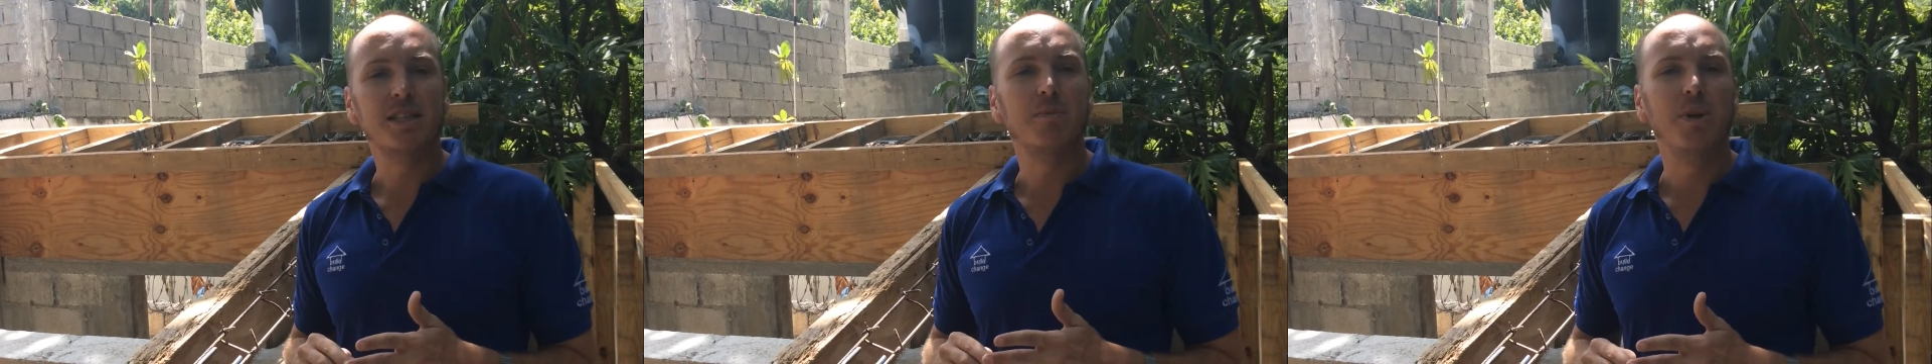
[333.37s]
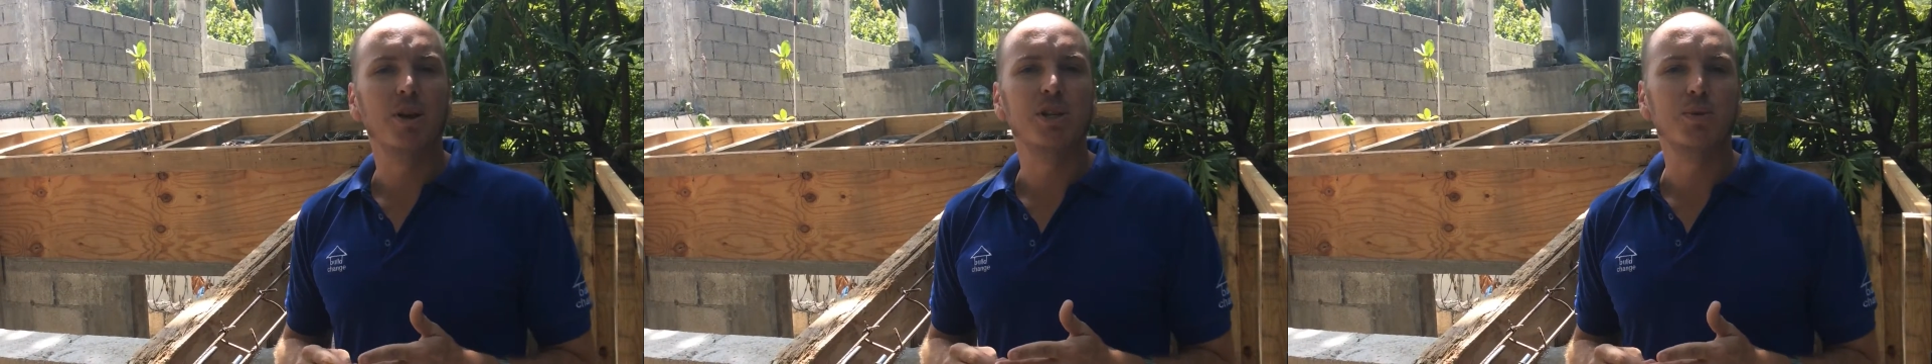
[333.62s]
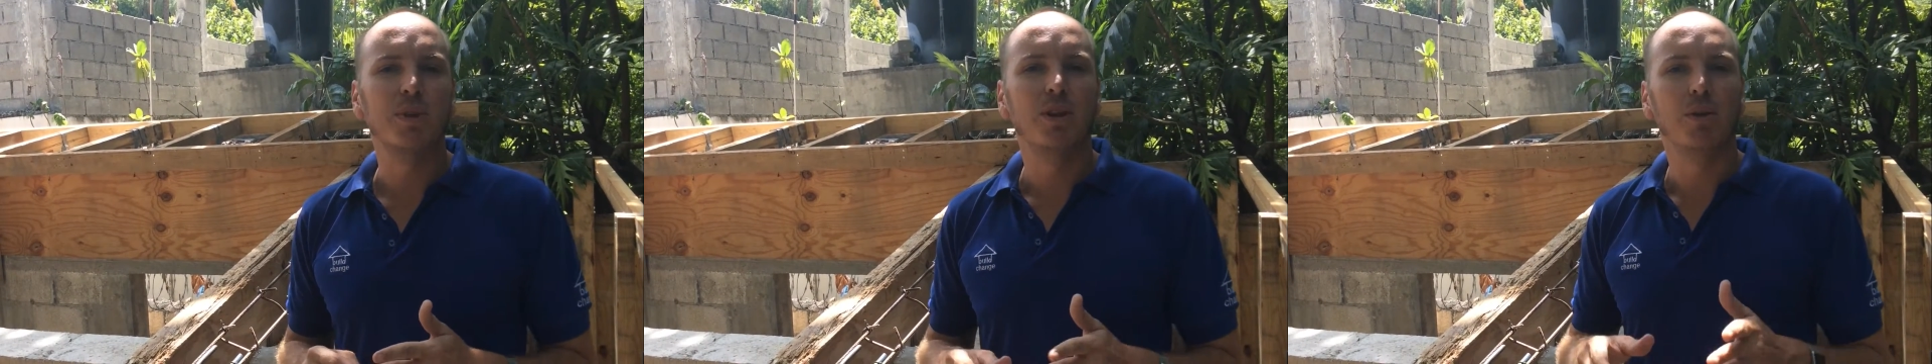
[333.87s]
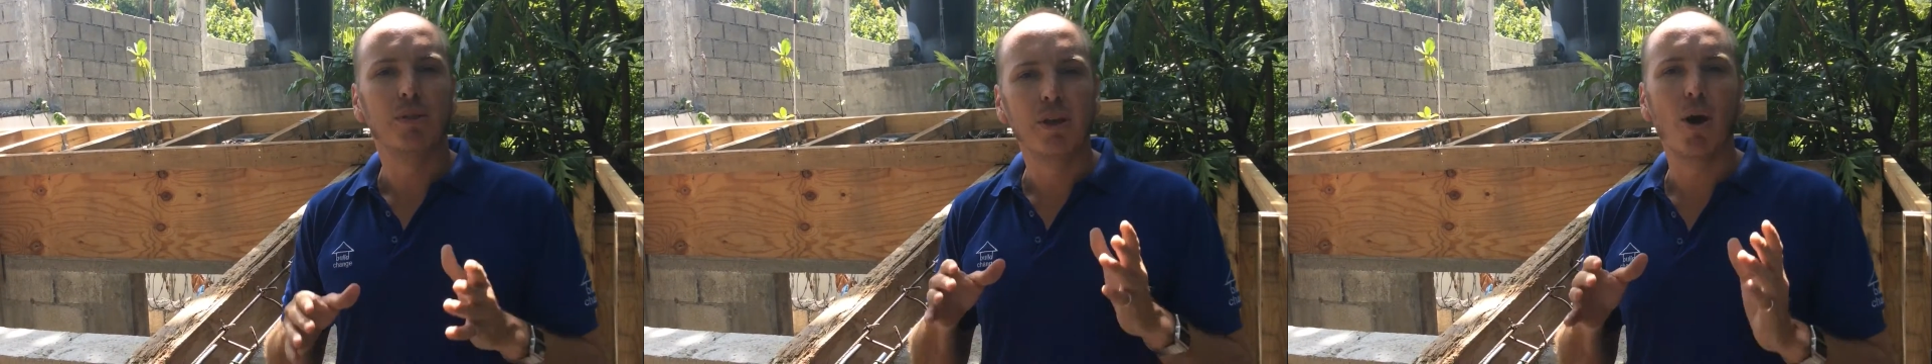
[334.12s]
to be honest with
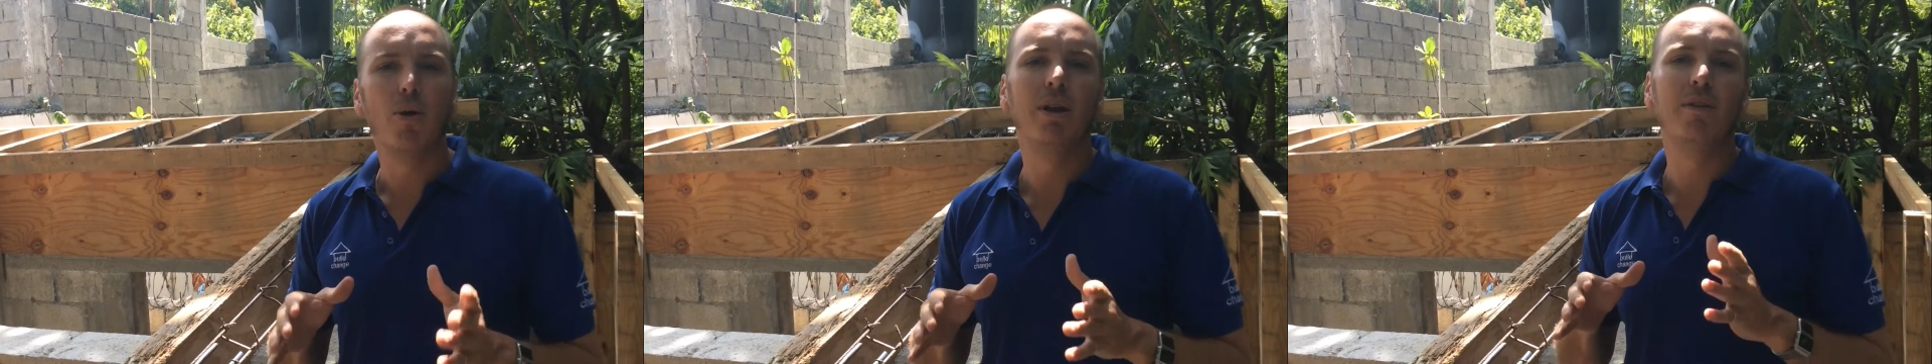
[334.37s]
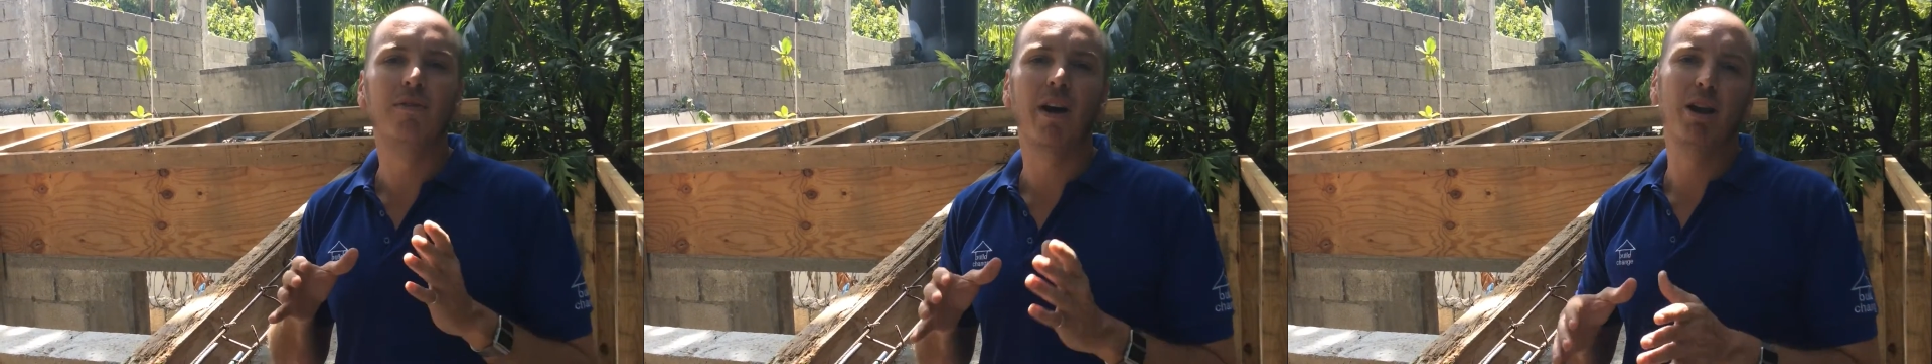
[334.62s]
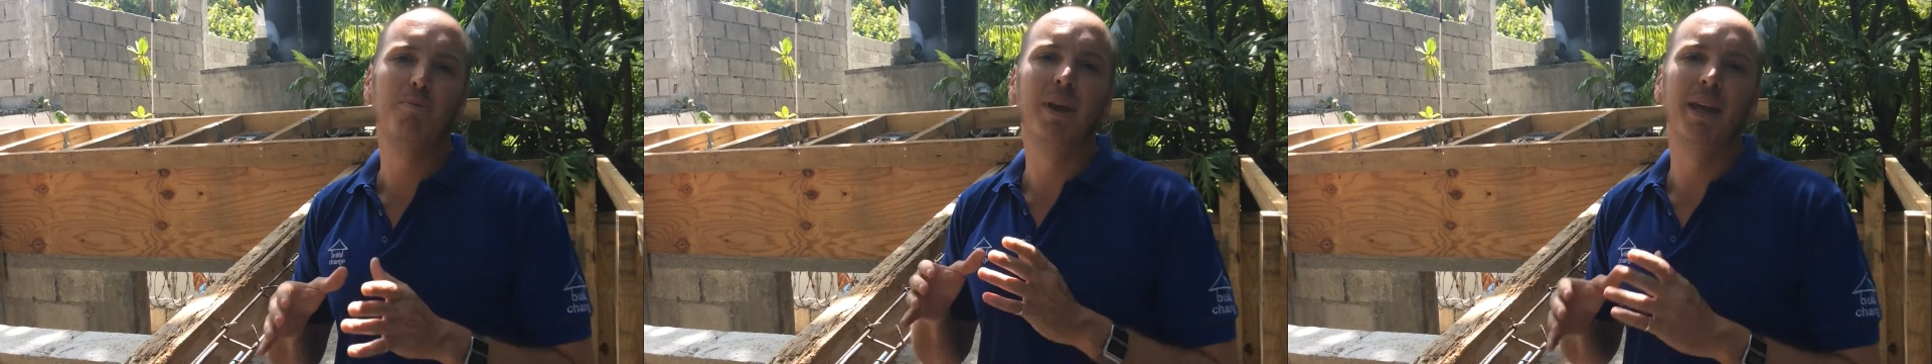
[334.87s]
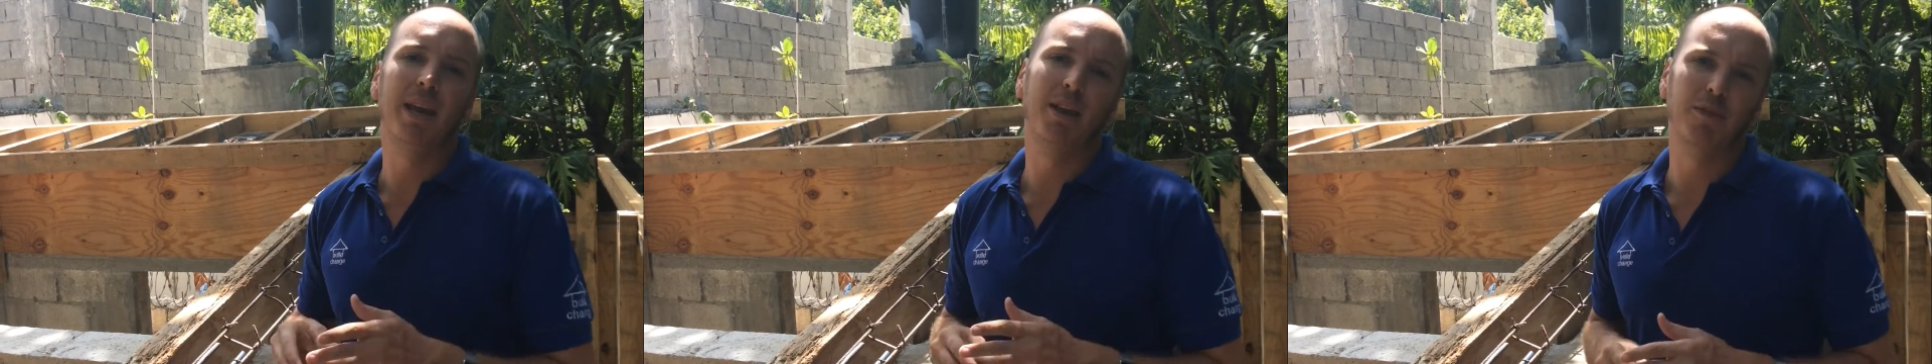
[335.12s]
you, the only very
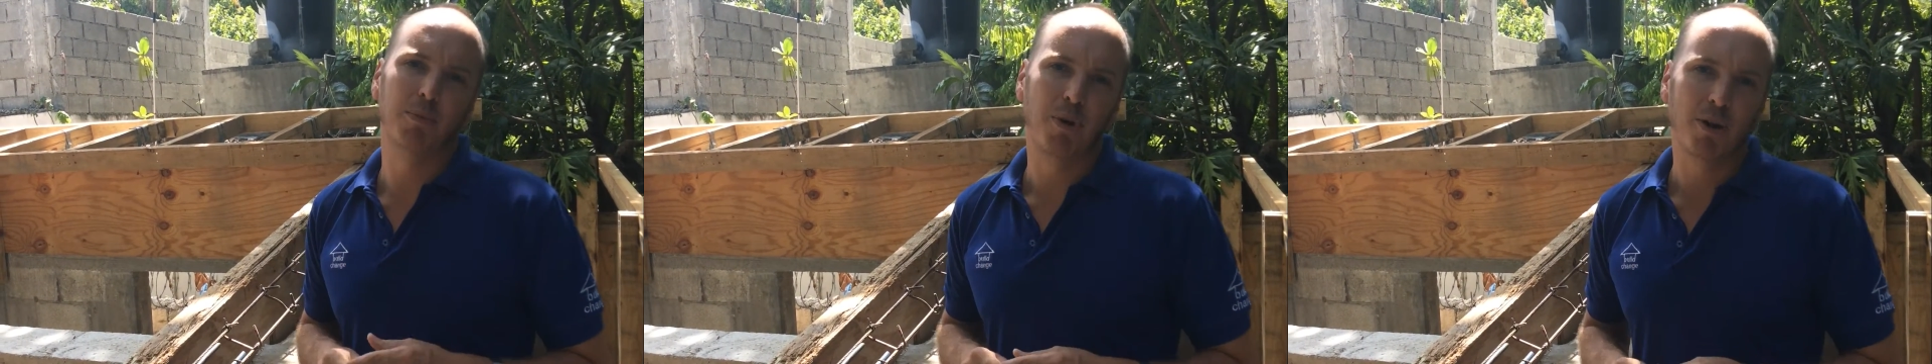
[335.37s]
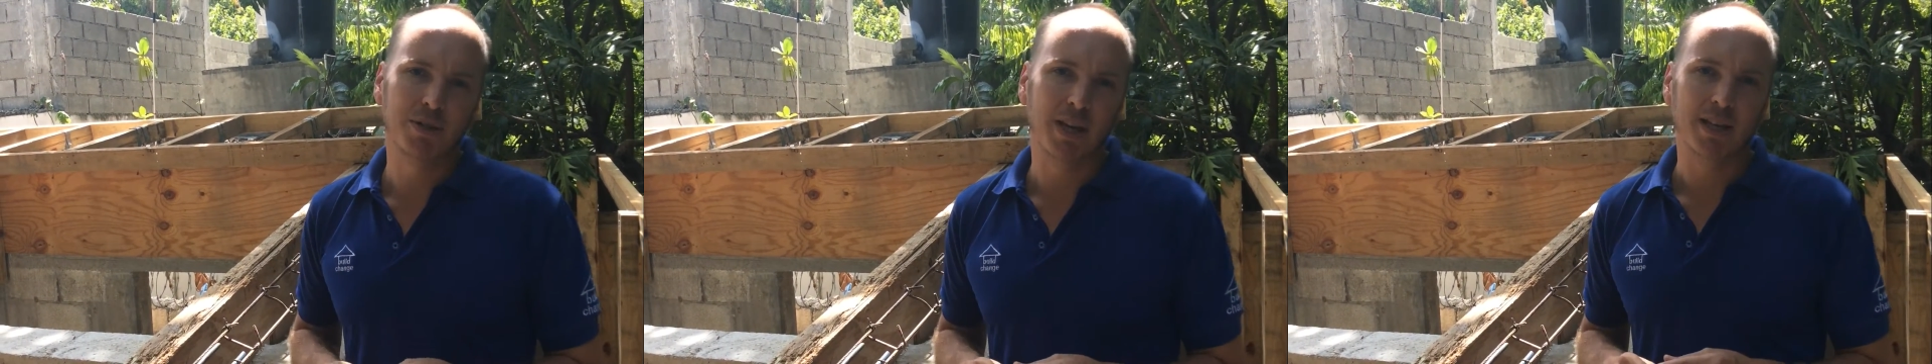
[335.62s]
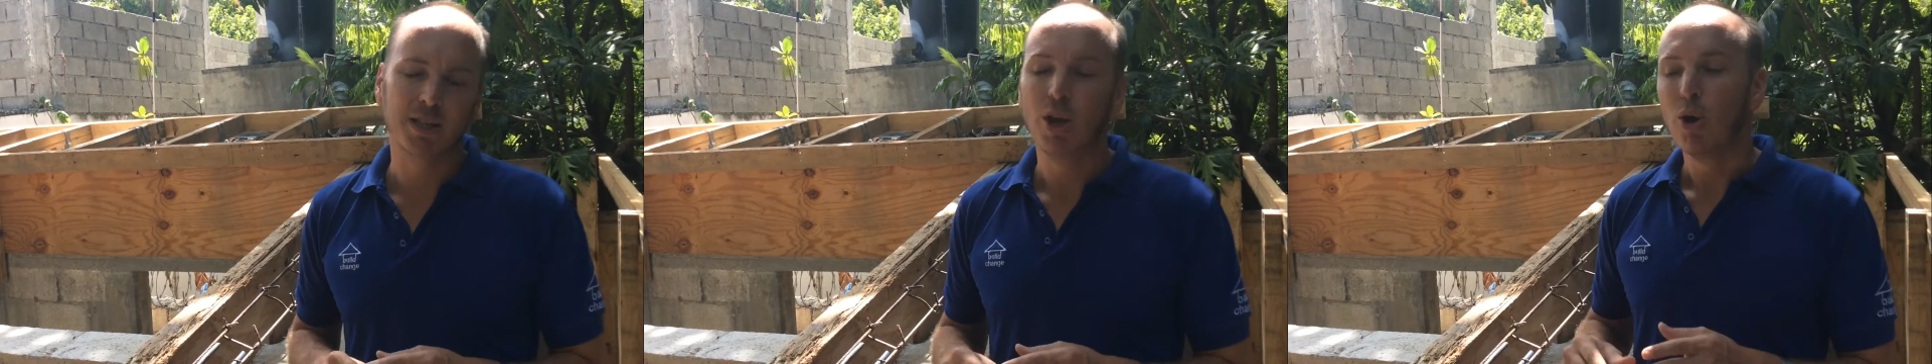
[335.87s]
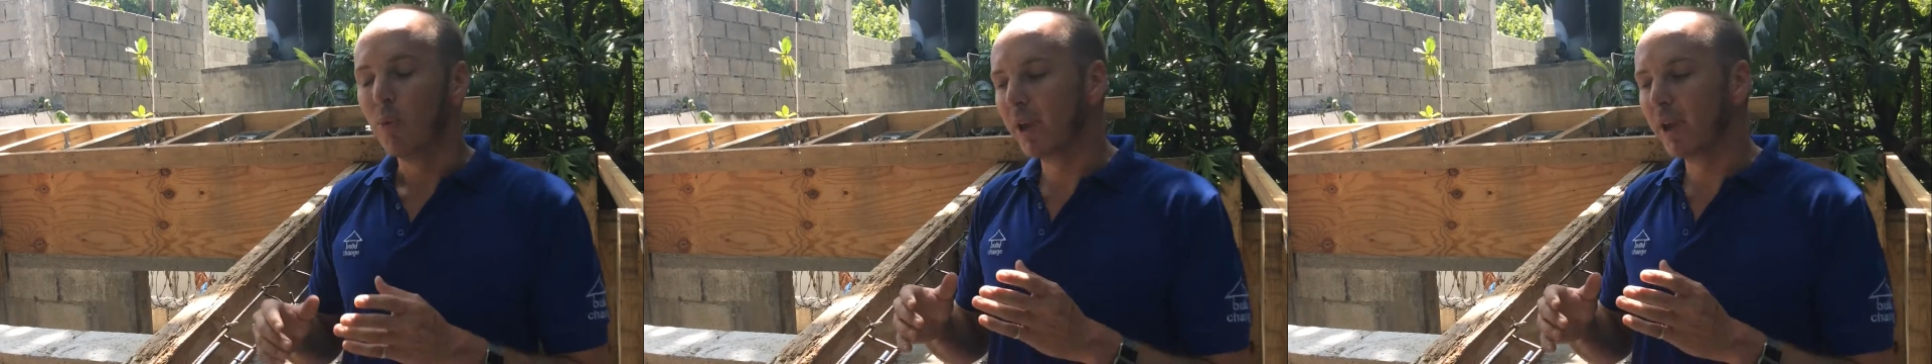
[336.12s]
beginning of the process.